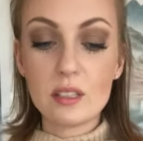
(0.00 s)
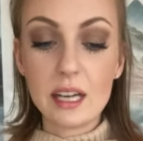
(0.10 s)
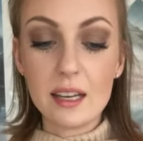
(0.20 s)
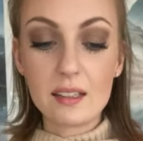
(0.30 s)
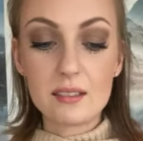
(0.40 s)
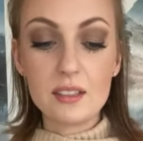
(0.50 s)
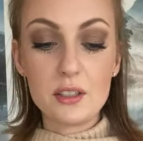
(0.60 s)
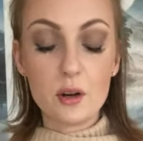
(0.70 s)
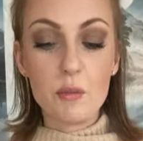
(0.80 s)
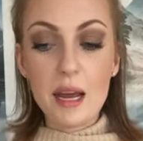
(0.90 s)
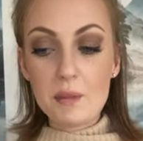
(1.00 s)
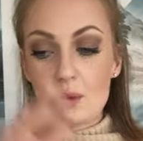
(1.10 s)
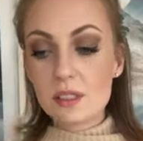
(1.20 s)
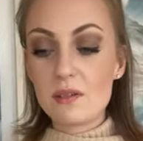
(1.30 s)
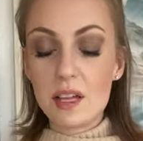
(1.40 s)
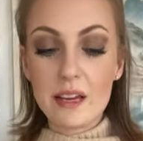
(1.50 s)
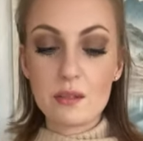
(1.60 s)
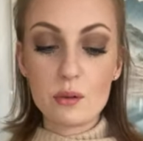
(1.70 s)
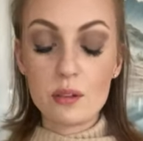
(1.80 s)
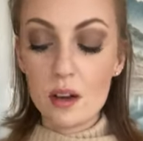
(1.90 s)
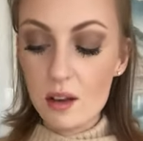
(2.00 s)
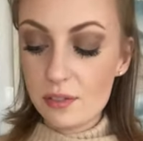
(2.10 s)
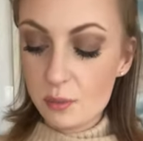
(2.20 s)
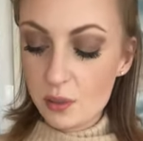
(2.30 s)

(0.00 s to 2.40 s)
like, you know, papers flying through the office